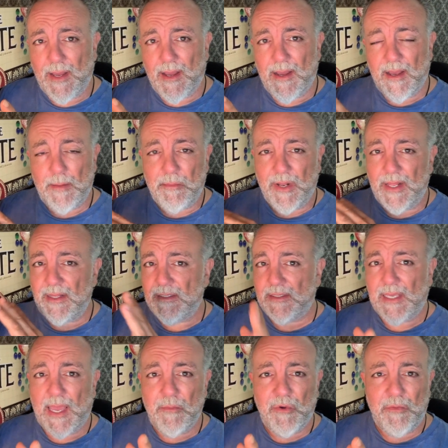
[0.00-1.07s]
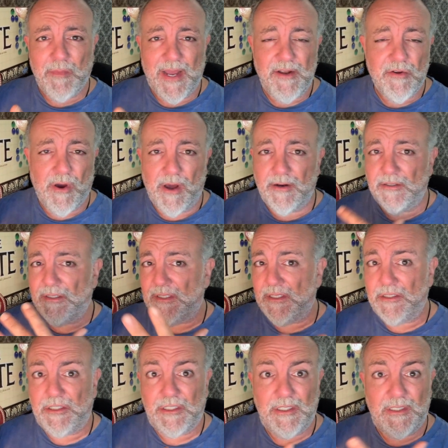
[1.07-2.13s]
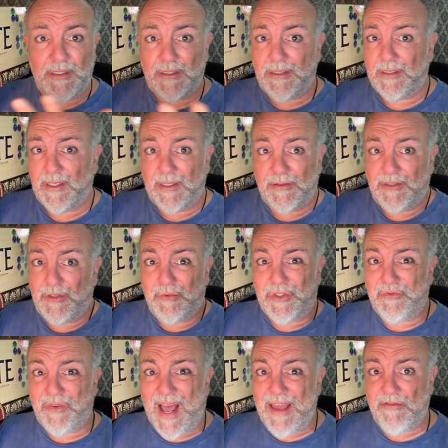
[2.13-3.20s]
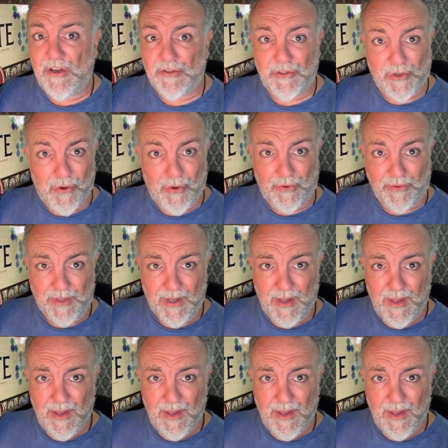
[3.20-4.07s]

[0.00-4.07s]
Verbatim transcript: Uh, I played this game with my daughter since she's uh, she was five years old.